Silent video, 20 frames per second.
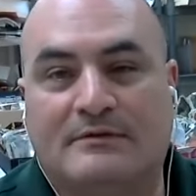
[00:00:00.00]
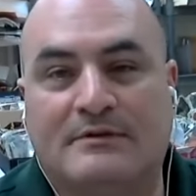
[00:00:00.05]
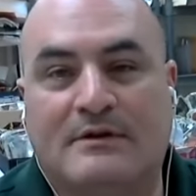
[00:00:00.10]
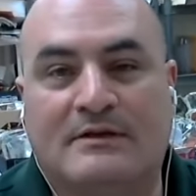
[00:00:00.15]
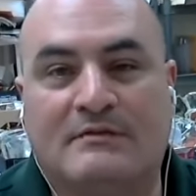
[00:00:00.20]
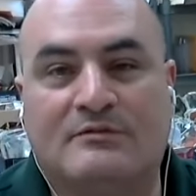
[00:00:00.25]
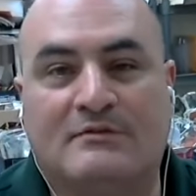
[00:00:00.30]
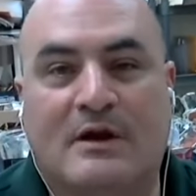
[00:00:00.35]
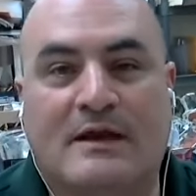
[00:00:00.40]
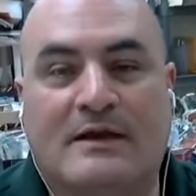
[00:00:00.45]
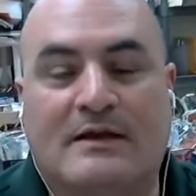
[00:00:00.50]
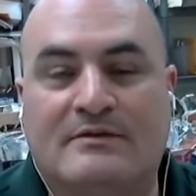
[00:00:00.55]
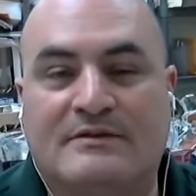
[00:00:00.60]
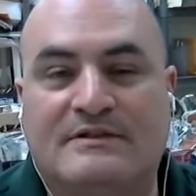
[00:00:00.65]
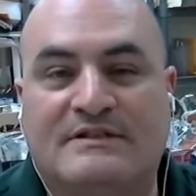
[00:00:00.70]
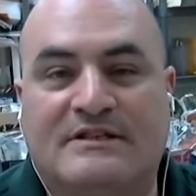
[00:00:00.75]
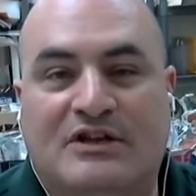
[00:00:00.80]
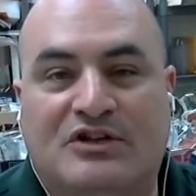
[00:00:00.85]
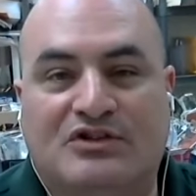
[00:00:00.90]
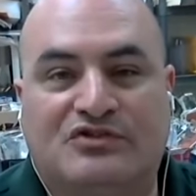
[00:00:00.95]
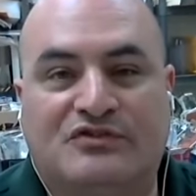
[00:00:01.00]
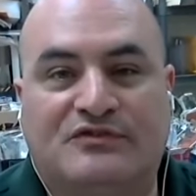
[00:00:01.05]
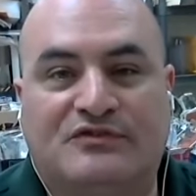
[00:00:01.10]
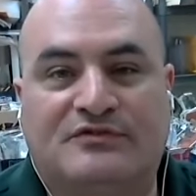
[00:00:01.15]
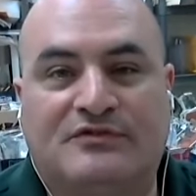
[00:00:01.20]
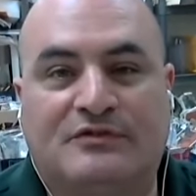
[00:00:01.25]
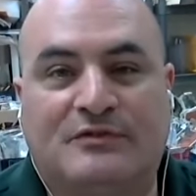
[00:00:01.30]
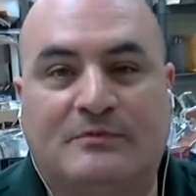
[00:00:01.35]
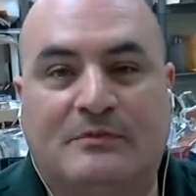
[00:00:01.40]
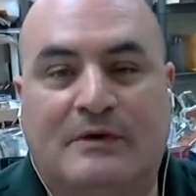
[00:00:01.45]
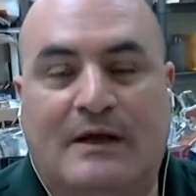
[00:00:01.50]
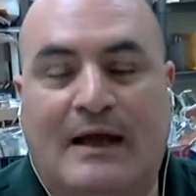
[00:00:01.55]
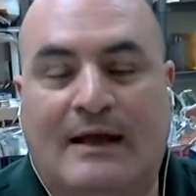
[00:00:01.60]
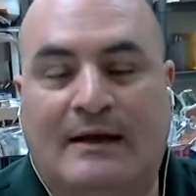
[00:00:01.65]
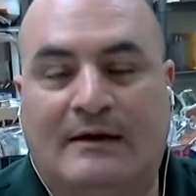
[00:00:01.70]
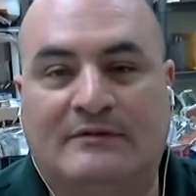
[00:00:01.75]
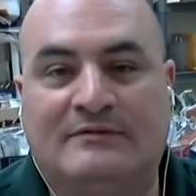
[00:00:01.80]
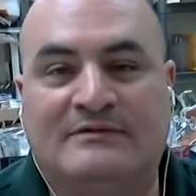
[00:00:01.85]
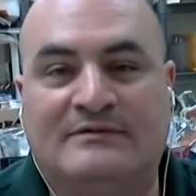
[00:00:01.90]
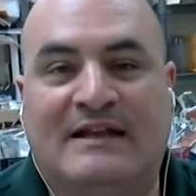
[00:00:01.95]
radio station from out
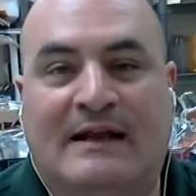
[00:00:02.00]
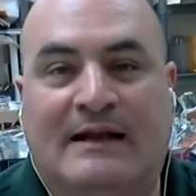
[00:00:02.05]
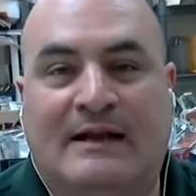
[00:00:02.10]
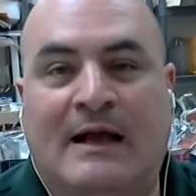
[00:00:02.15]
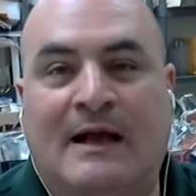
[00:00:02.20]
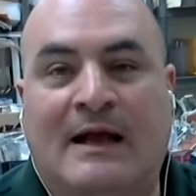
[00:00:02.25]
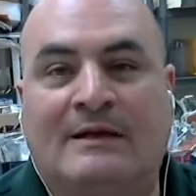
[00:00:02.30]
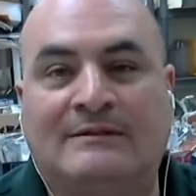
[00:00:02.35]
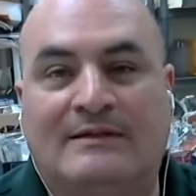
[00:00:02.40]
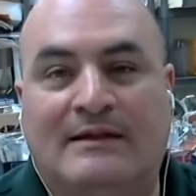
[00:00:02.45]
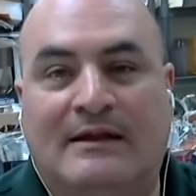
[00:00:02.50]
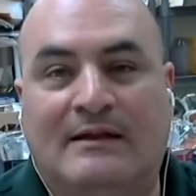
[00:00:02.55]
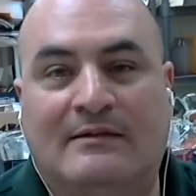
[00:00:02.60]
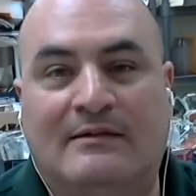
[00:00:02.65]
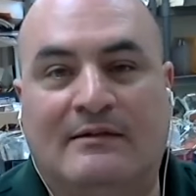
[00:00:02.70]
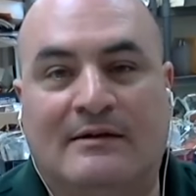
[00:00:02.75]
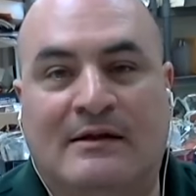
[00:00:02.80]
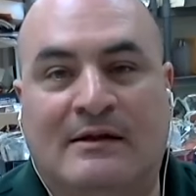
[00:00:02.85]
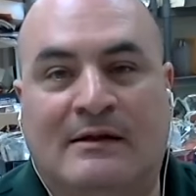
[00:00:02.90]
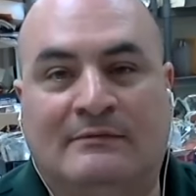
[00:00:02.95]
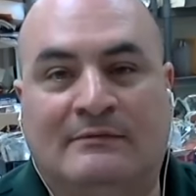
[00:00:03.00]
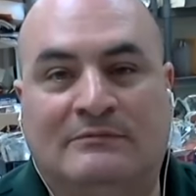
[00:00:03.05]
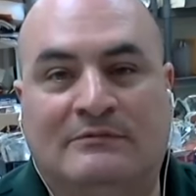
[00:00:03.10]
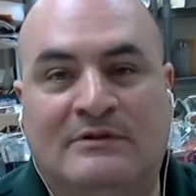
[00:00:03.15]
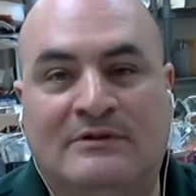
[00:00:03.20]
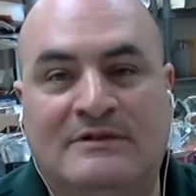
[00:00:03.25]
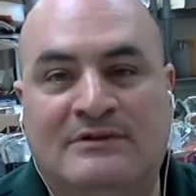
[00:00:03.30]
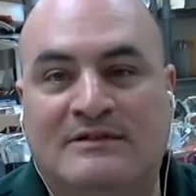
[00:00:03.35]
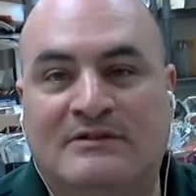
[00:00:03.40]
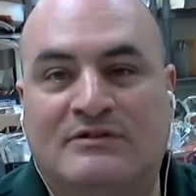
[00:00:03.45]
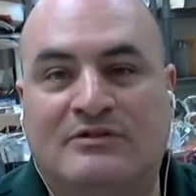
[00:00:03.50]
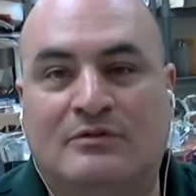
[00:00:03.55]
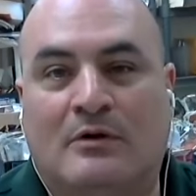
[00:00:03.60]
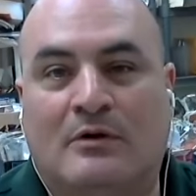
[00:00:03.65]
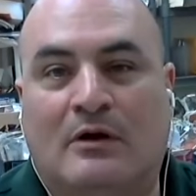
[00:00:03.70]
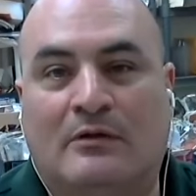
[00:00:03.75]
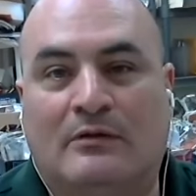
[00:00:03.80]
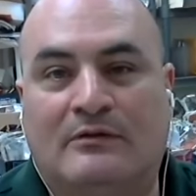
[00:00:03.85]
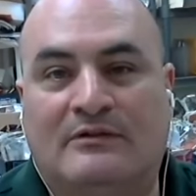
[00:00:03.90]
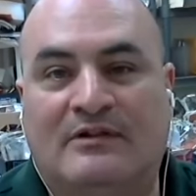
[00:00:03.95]
of Tecate that I listen to
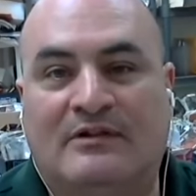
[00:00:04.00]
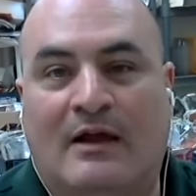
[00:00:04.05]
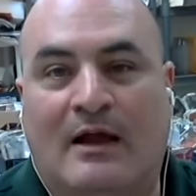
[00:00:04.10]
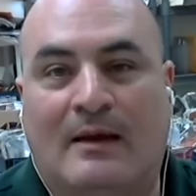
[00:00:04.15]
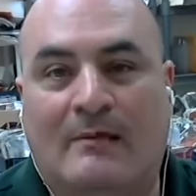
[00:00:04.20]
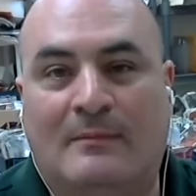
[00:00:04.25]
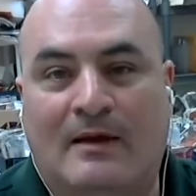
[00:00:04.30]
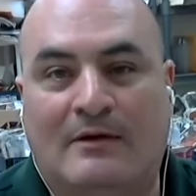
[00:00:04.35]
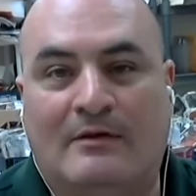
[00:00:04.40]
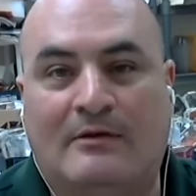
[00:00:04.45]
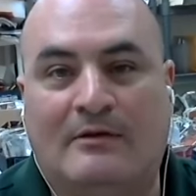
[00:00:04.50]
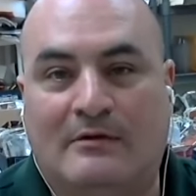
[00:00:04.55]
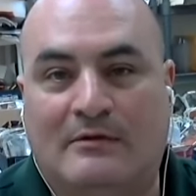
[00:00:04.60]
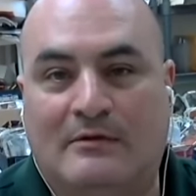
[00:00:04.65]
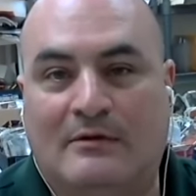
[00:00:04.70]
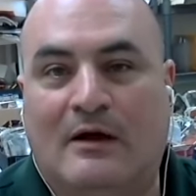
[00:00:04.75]
all the time here